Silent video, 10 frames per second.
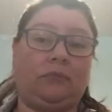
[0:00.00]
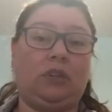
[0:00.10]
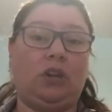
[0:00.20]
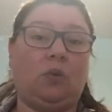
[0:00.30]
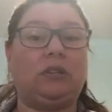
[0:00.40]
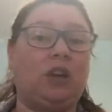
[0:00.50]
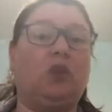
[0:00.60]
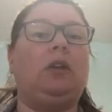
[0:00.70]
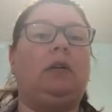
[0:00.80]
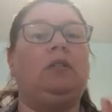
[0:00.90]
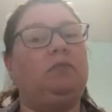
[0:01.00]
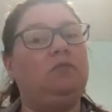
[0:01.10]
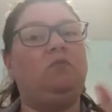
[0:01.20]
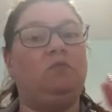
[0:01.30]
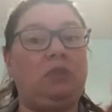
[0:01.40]
You know, it's not going to
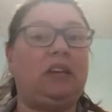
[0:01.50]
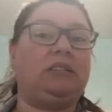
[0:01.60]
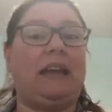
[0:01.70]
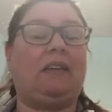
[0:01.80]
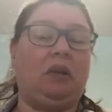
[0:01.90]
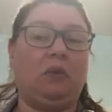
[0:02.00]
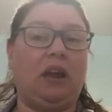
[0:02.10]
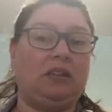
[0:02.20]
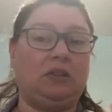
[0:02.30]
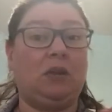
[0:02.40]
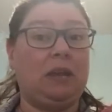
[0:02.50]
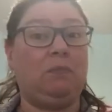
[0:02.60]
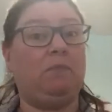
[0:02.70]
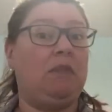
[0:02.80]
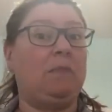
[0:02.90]
be exactly right, so keep
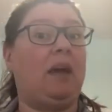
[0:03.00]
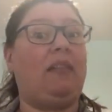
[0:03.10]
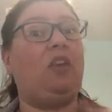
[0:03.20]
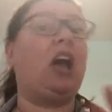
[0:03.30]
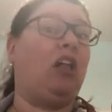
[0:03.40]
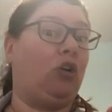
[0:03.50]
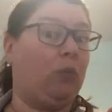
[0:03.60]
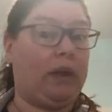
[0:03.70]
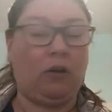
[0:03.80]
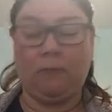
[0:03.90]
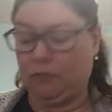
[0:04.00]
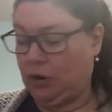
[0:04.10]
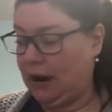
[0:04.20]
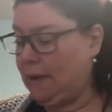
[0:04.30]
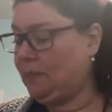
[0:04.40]
in mind the color wheel.
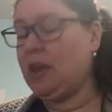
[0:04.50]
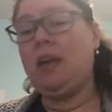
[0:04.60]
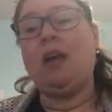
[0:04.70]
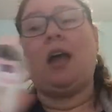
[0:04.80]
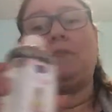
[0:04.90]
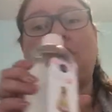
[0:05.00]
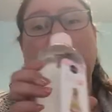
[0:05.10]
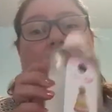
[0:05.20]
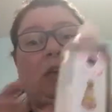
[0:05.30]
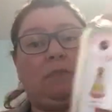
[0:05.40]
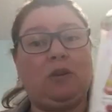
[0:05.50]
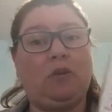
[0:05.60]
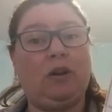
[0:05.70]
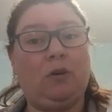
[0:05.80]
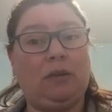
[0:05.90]
All right, I'm using baby
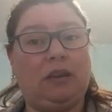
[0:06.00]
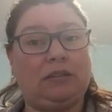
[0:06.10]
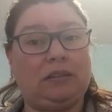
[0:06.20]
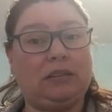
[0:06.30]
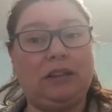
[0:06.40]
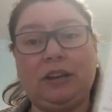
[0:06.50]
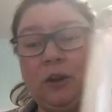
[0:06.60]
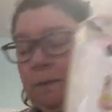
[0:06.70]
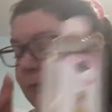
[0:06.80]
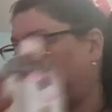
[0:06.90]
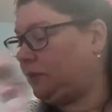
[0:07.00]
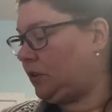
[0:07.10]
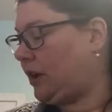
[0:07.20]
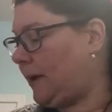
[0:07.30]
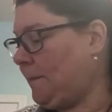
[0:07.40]
oil because it's clear.
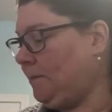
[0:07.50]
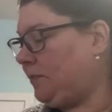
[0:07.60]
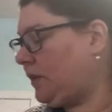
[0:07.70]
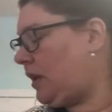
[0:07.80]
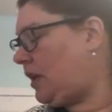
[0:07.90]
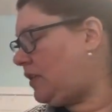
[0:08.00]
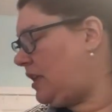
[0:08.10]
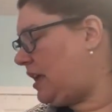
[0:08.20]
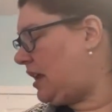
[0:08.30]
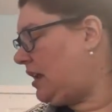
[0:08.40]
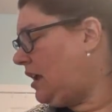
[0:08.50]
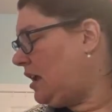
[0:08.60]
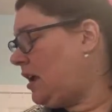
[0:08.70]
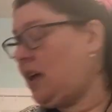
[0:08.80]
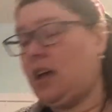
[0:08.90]
Okay, and then
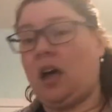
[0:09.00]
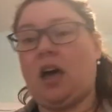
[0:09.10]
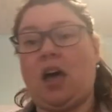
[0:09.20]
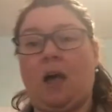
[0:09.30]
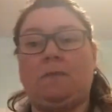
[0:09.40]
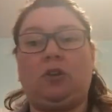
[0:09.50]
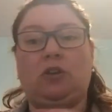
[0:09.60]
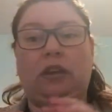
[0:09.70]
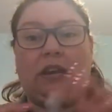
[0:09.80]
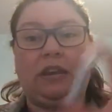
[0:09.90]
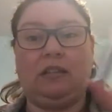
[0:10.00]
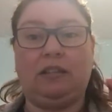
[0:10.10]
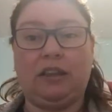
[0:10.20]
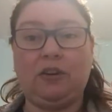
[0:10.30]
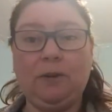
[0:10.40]
you're going to need
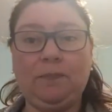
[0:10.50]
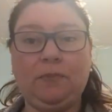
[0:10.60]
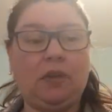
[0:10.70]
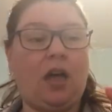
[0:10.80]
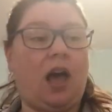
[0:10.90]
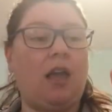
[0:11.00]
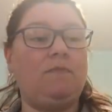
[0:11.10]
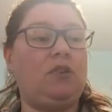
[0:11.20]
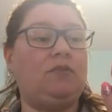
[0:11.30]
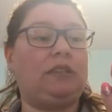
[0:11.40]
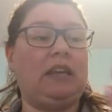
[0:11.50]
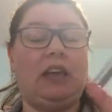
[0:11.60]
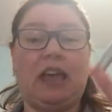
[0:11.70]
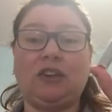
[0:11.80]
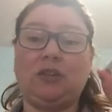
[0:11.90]
glitter. I'm using
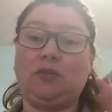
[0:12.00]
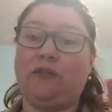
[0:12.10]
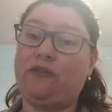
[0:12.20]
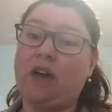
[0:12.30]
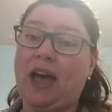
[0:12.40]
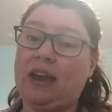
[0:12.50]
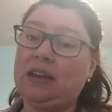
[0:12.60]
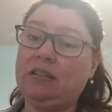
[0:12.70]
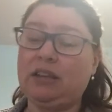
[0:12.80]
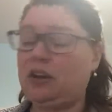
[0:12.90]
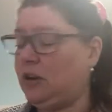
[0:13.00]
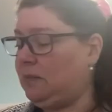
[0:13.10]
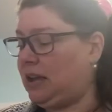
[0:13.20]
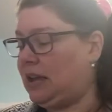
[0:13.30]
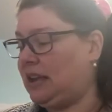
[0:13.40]
extra fine glitter
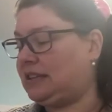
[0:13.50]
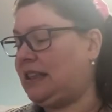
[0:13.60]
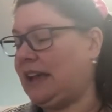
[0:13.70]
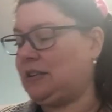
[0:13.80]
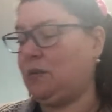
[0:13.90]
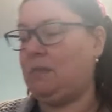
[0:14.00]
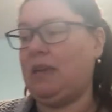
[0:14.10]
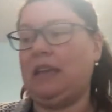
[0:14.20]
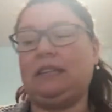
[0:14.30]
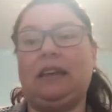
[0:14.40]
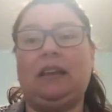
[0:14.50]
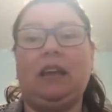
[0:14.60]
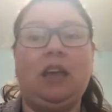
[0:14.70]
because that's what makes it